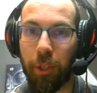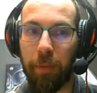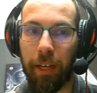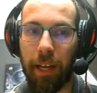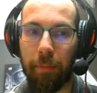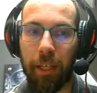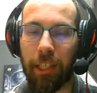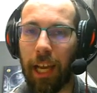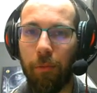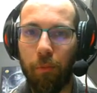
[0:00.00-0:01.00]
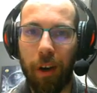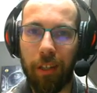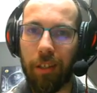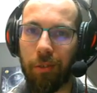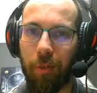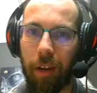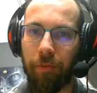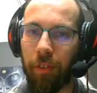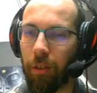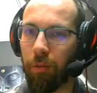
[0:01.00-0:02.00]
Ubers meta, because I wanted to
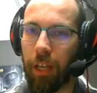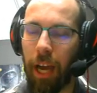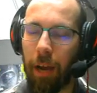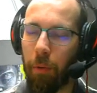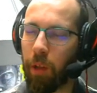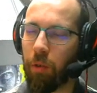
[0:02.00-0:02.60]
draft Lugia.